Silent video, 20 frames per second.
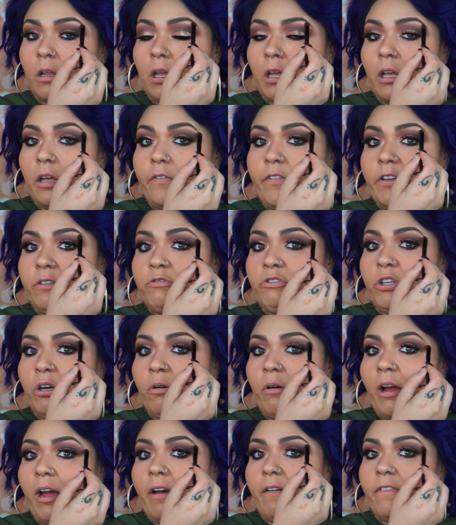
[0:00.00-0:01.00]
If you
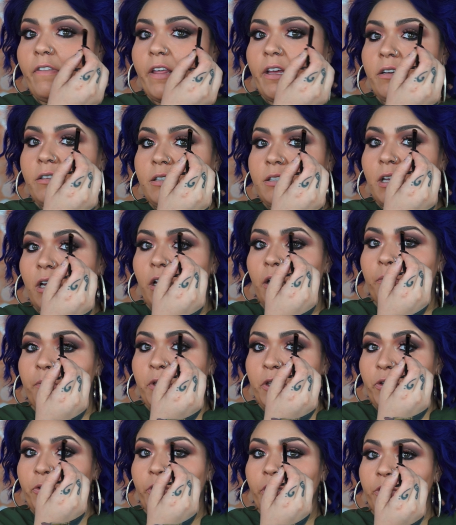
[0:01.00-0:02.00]
don't have this,
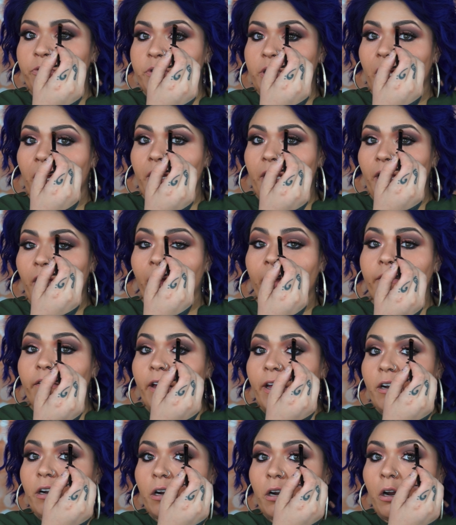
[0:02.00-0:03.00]
you can use any
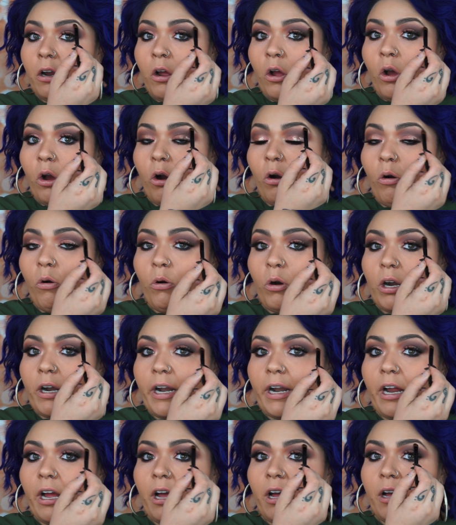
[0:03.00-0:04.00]
highlighter or
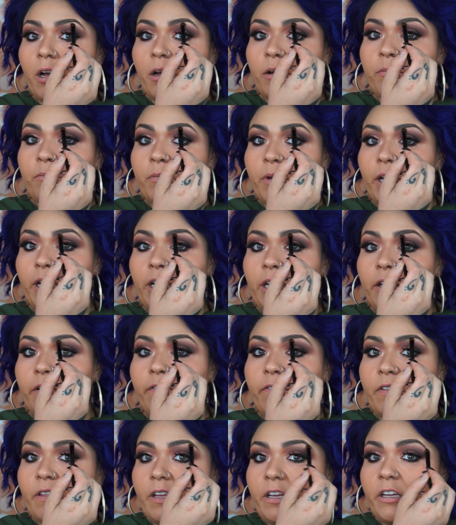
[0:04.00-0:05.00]
any
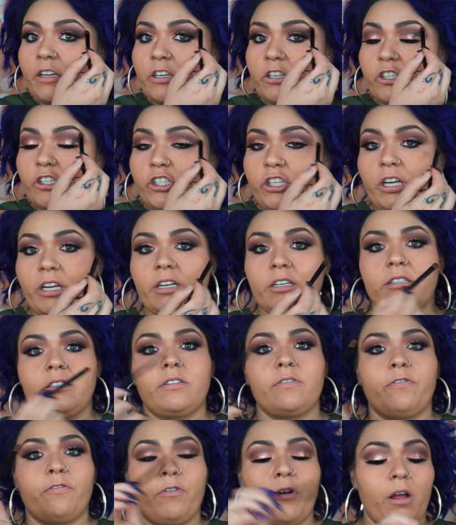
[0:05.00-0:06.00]
of the shades
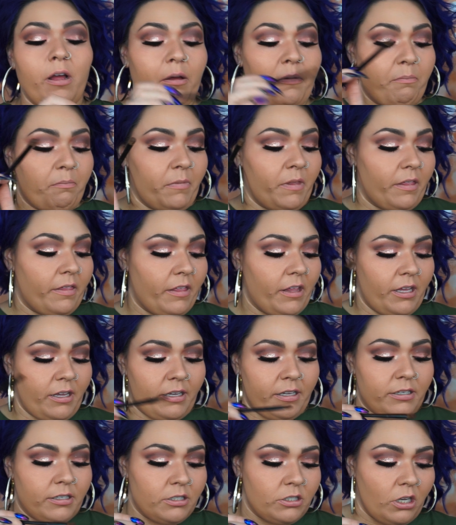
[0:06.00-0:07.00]
from
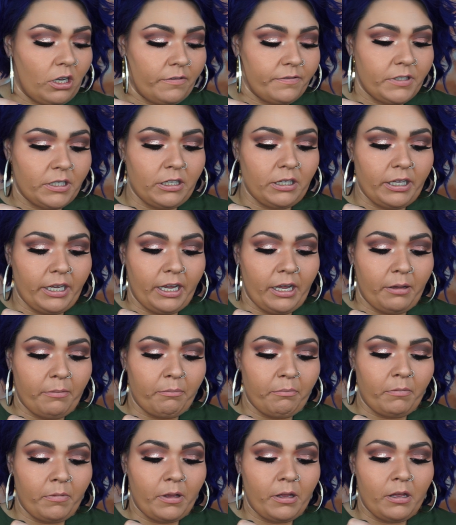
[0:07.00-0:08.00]
the Soft
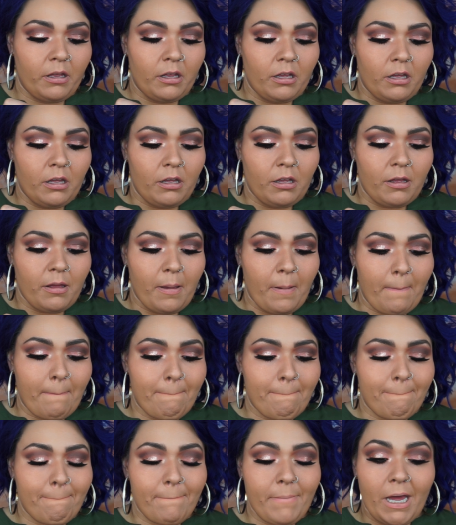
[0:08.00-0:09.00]
Glam
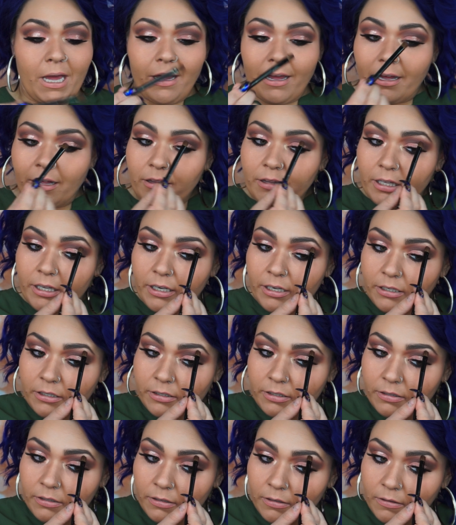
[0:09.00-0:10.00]

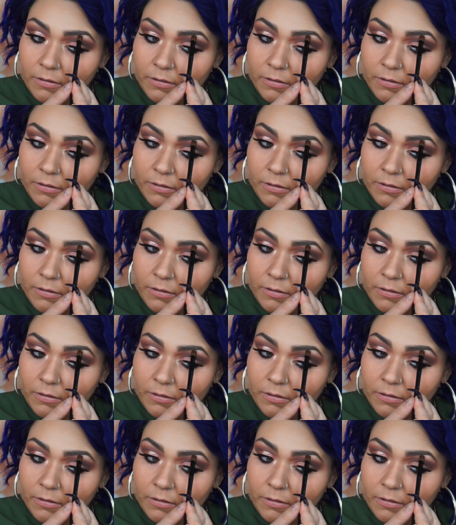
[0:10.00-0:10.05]
palette.